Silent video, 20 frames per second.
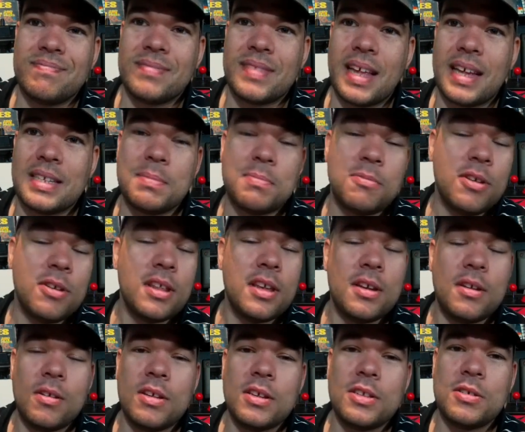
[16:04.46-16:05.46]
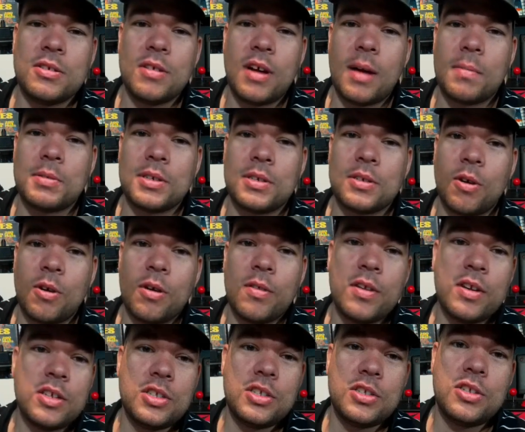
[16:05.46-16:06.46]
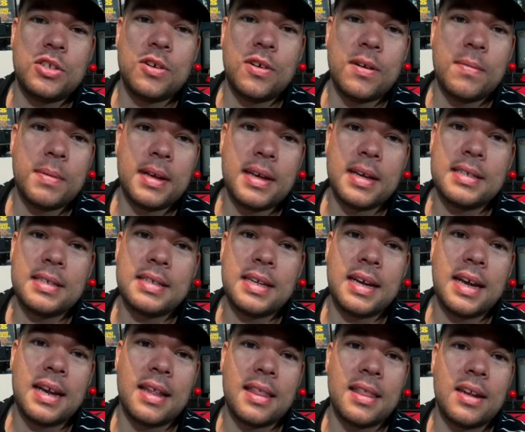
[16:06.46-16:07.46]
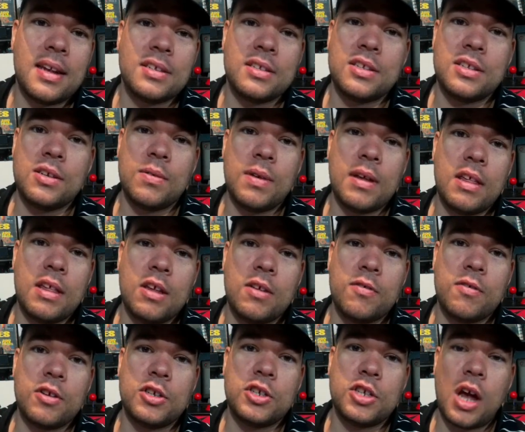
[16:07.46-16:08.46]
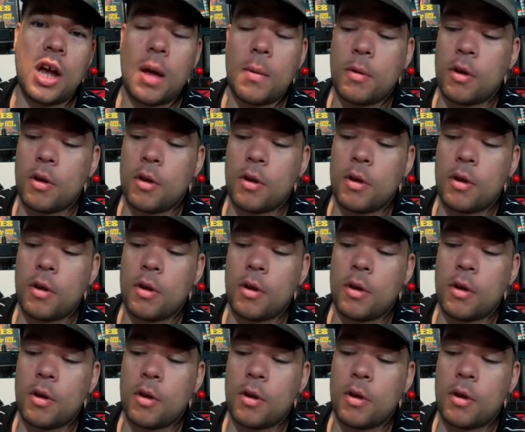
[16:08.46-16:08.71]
that's really your only two options. Or they're just doing it because they got nothing else to do while they look for a job,